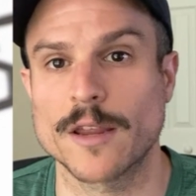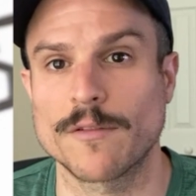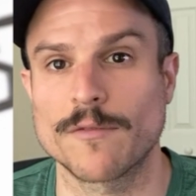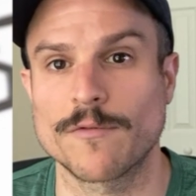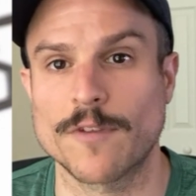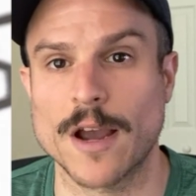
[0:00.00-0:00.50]

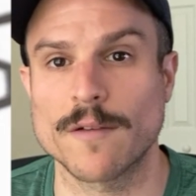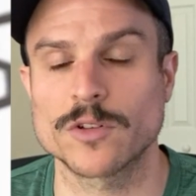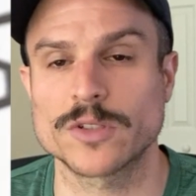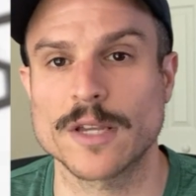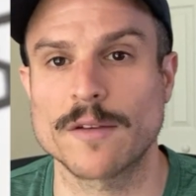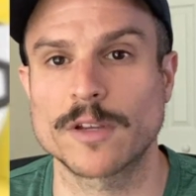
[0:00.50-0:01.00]
and
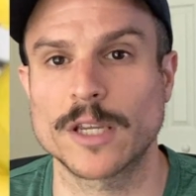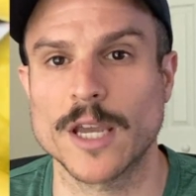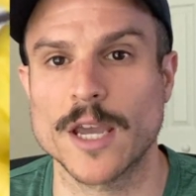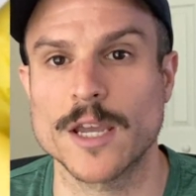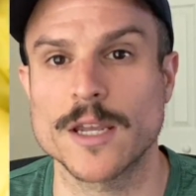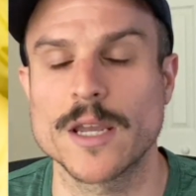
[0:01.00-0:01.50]

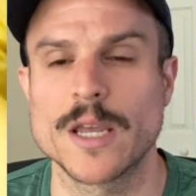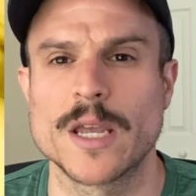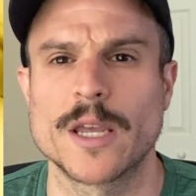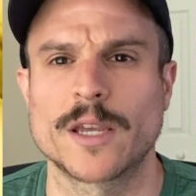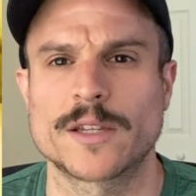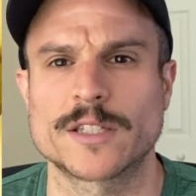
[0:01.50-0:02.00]

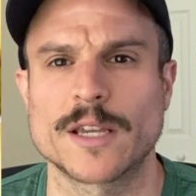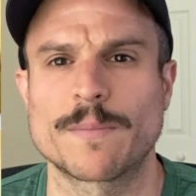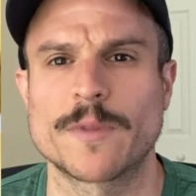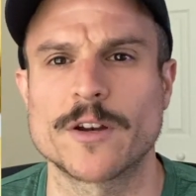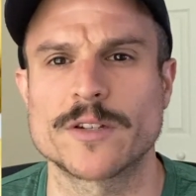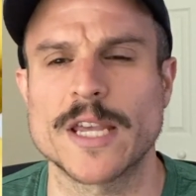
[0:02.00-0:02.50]
507K,
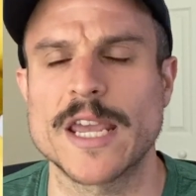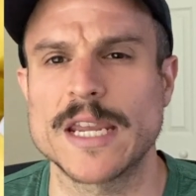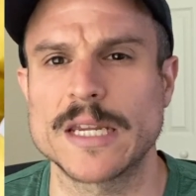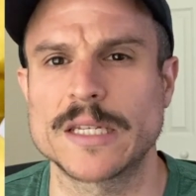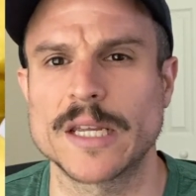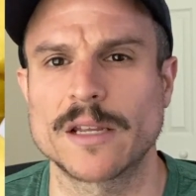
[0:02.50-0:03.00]
except there's
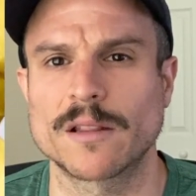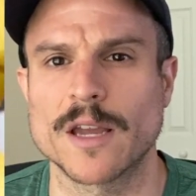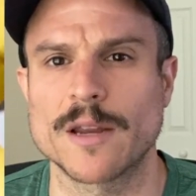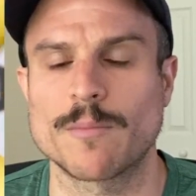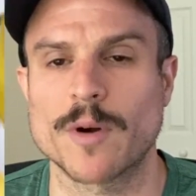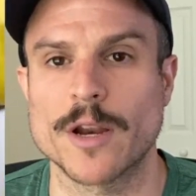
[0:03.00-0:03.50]
8
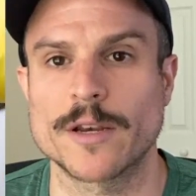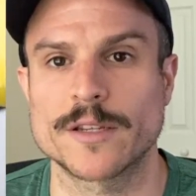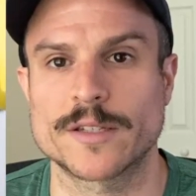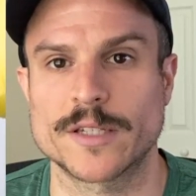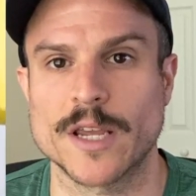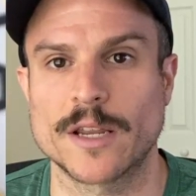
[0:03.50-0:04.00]
daylight
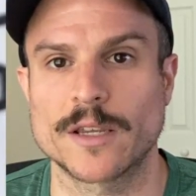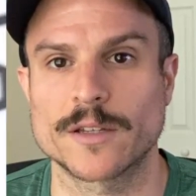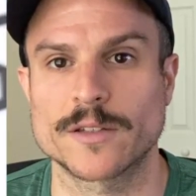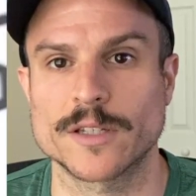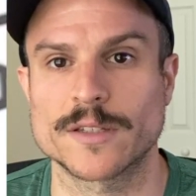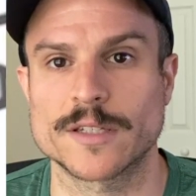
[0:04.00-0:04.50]
brightness
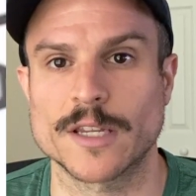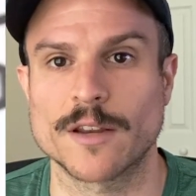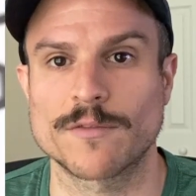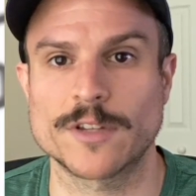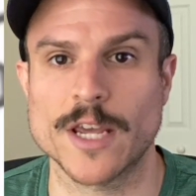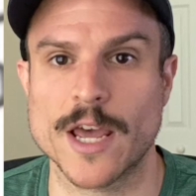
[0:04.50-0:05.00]
settings instead
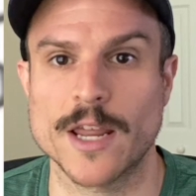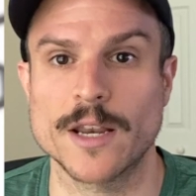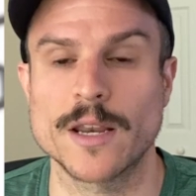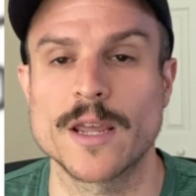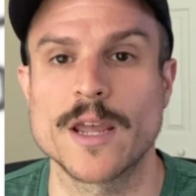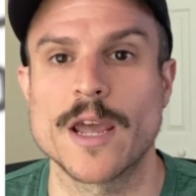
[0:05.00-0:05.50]
of
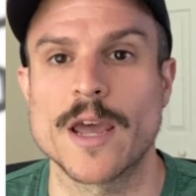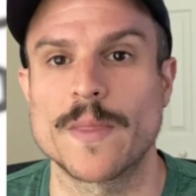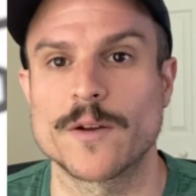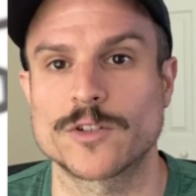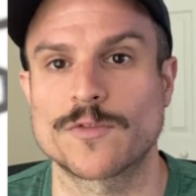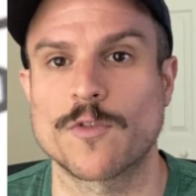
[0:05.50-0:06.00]
10, and
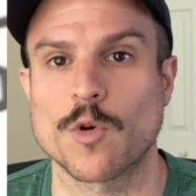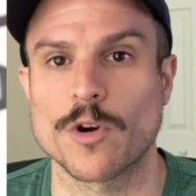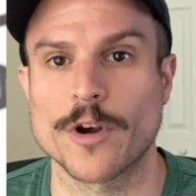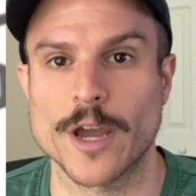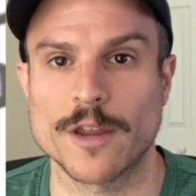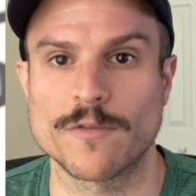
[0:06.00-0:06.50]
there's 4
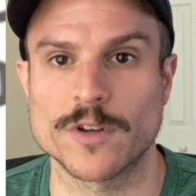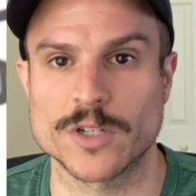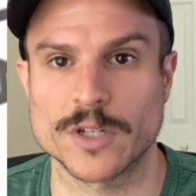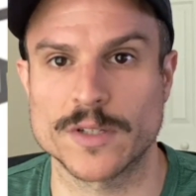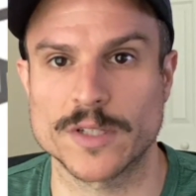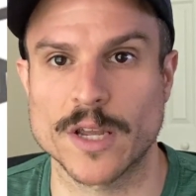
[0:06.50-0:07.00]
night
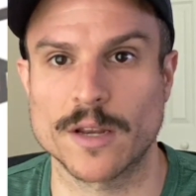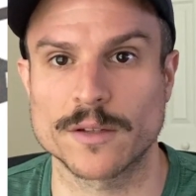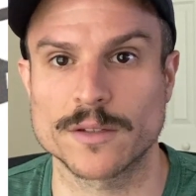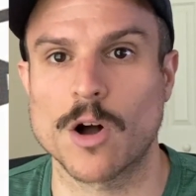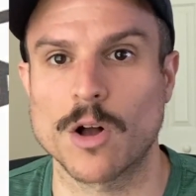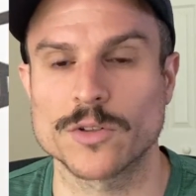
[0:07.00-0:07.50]
vision settings.
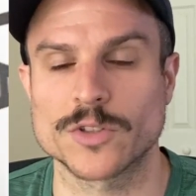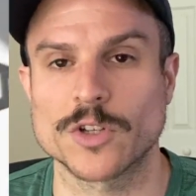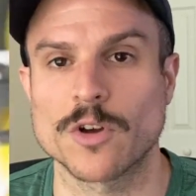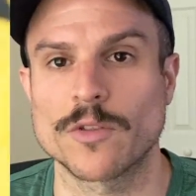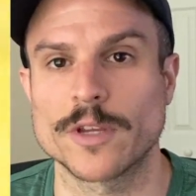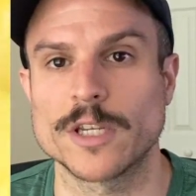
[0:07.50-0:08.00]

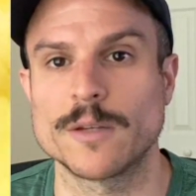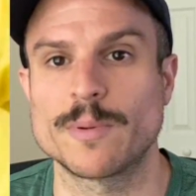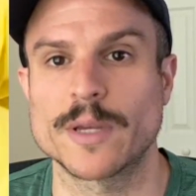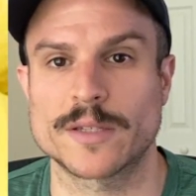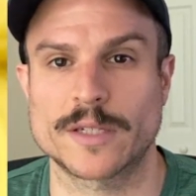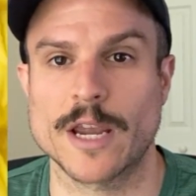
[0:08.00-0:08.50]
Also, the
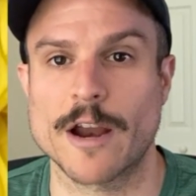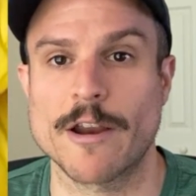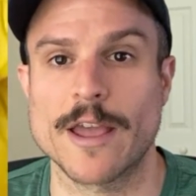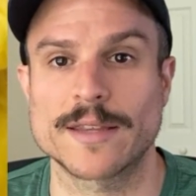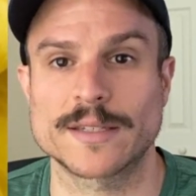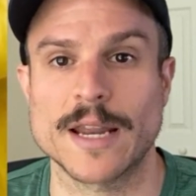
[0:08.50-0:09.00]
EPS Carry
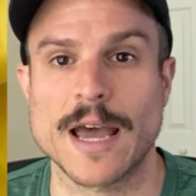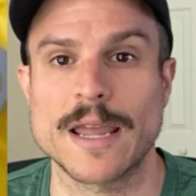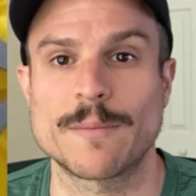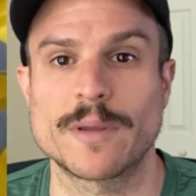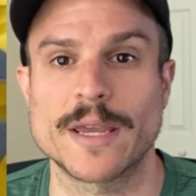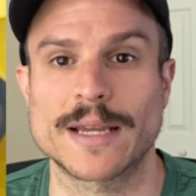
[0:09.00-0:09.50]
has an
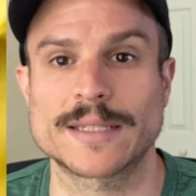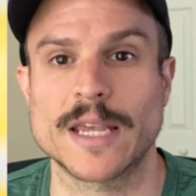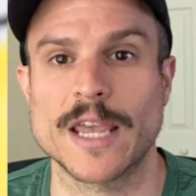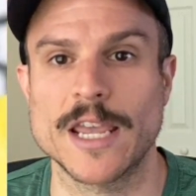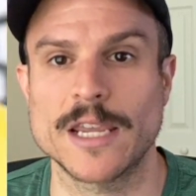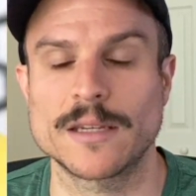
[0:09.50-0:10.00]

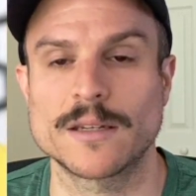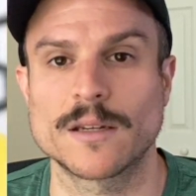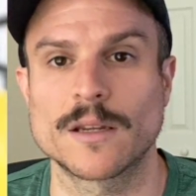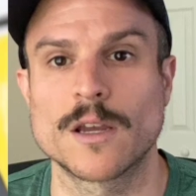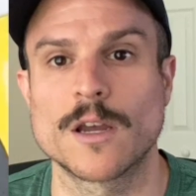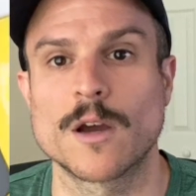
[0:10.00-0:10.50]

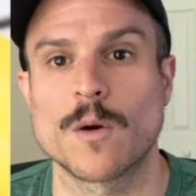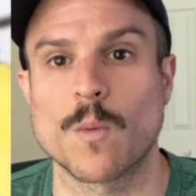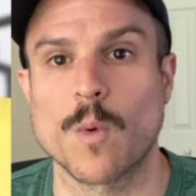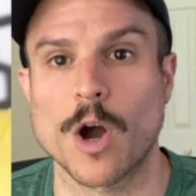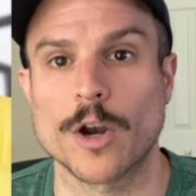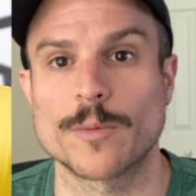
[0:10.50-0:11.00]
IPX8
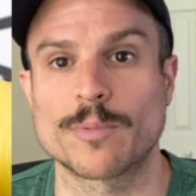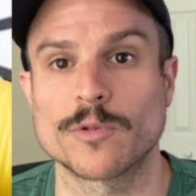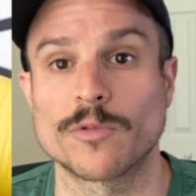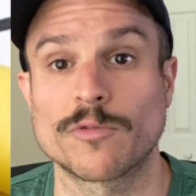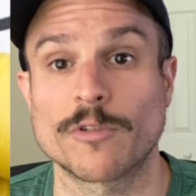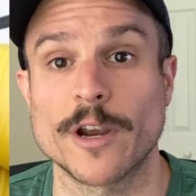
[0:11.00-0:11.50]

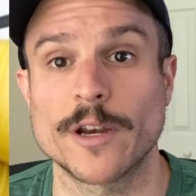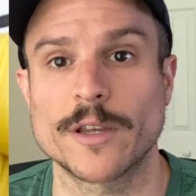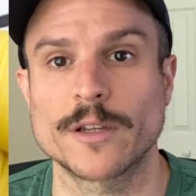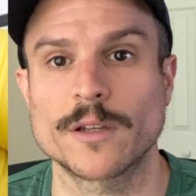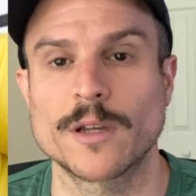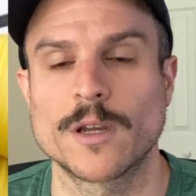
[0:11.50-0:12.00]
waterproof rating,